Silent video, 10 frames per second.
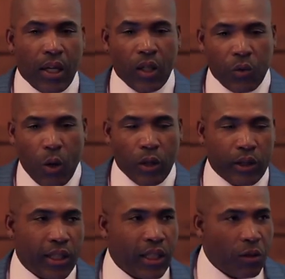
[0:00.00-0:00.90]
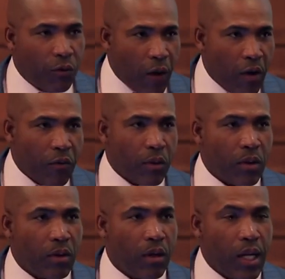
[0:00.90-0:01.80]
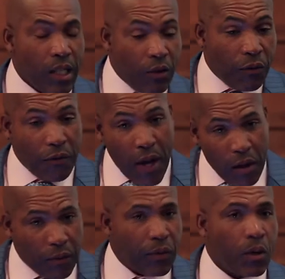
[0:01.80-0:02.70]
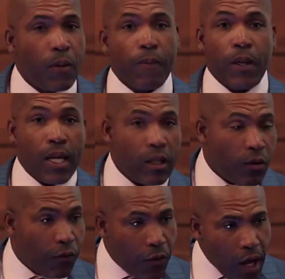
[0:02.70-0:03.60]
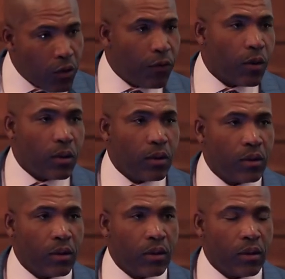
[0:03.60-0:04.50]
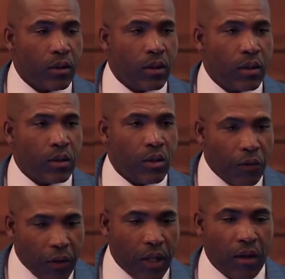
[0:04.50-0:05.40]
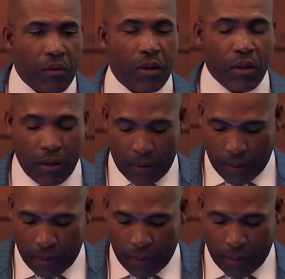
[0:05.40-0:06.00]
His word says he's faithful. He's faithful. He's faithful to forgive you.